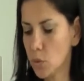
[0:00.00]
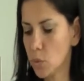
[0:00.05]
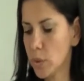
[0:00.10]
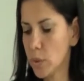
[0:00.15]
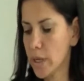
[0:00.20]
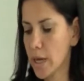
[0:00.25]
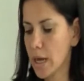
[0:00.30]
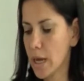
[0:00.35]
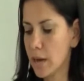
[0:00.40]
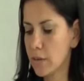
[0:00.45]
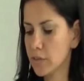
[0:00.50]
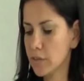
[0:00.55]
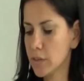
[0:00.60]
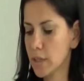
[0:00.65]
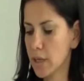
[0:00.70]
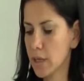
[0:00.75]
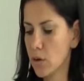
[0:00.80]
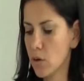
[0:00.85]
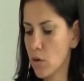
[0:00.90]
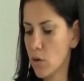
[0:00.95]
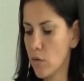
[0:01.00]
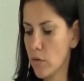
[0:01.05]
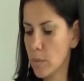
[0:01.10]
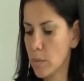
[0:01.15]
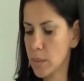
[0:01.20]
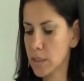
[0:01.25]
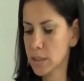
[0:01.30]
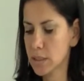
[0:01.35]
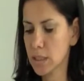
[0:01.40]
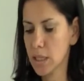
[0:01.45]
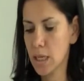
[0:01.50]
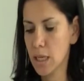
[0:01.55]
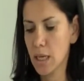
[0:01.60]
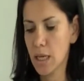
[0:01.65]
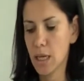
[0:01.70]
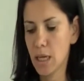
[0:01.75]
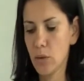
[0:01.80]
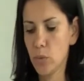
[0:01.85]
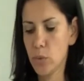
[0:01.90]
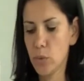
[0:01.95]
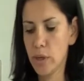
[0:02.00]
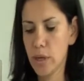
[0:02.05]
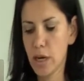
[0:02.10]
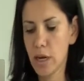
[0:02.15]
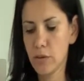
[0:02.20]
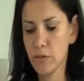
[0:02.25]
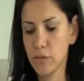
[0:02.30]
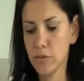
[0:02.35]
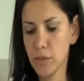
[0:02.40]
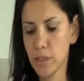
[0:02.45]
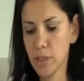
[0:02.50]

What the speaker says: we have the government, and we have